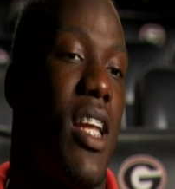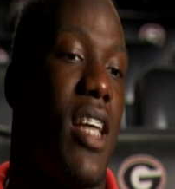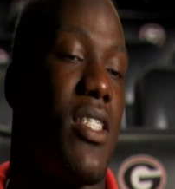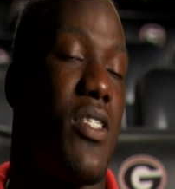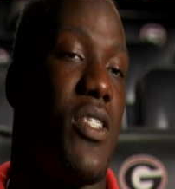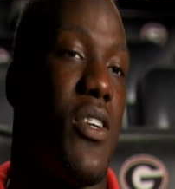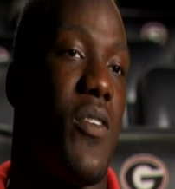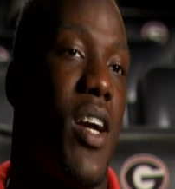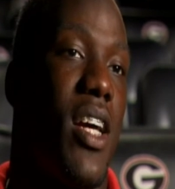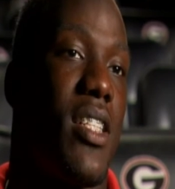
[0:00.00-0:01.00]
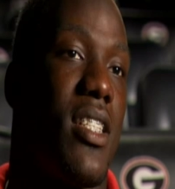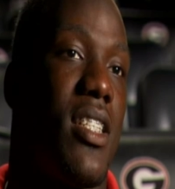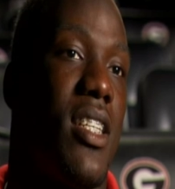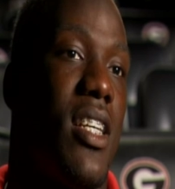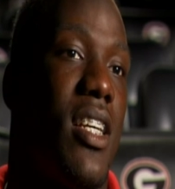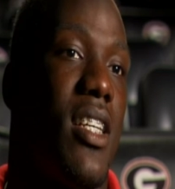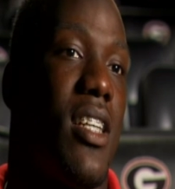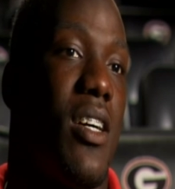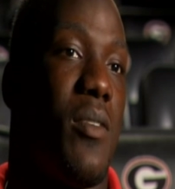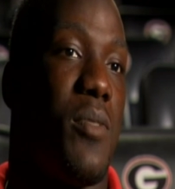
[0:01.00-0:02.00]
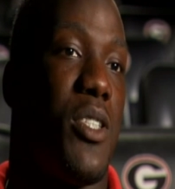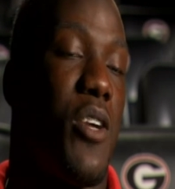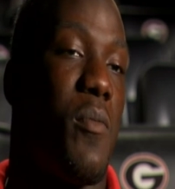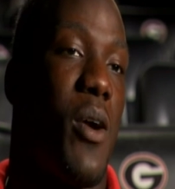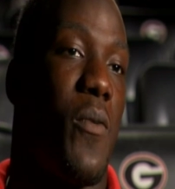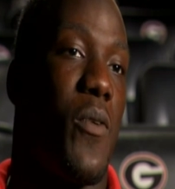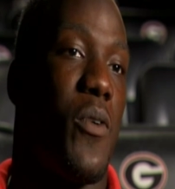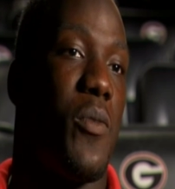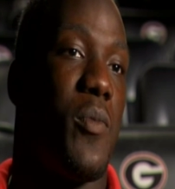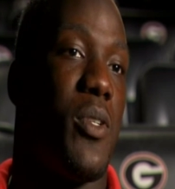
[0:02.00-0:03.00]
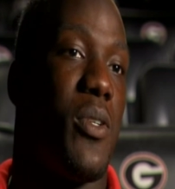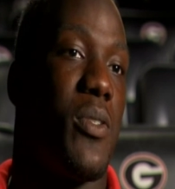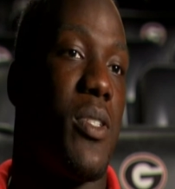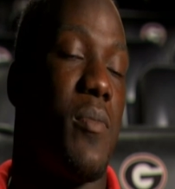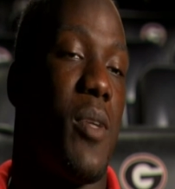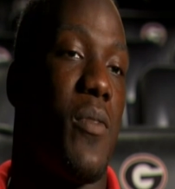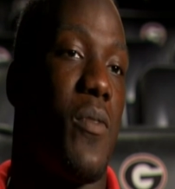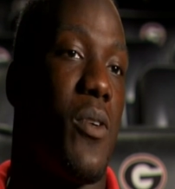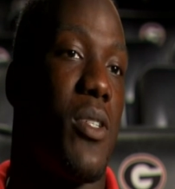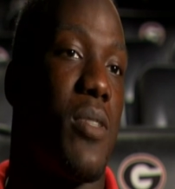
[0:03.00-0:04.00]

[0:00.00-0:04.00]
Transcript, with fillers: nights, you know, where I had to share my room, you know, sleep on the floor